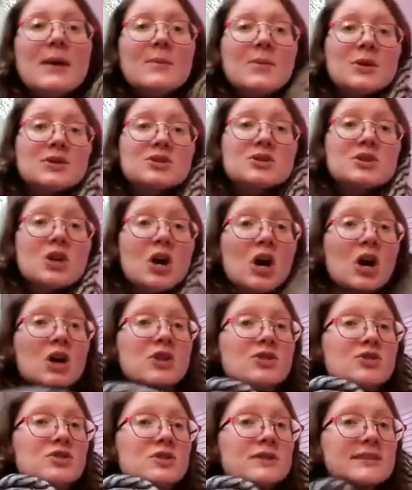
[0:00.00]
put
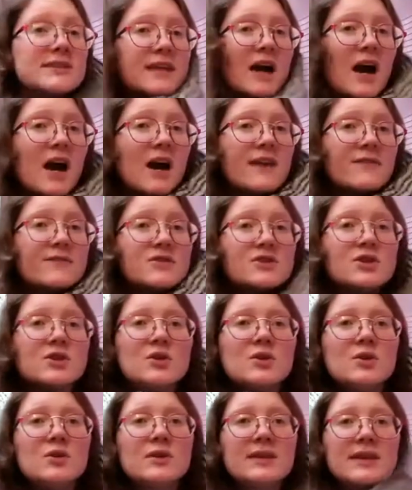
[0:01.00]
on your scarf
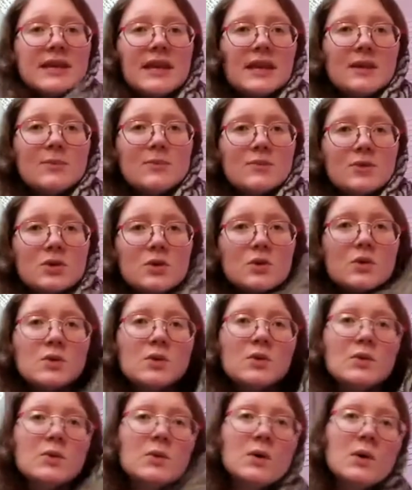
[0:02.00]
to keep
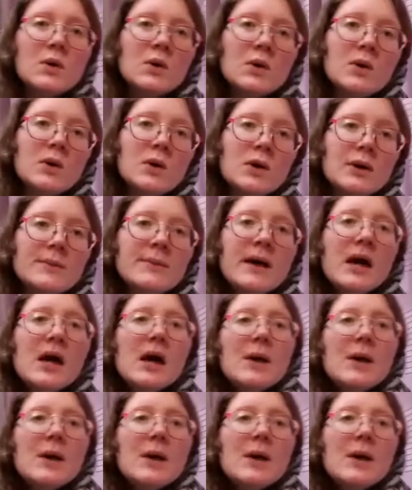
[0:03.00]
you warm.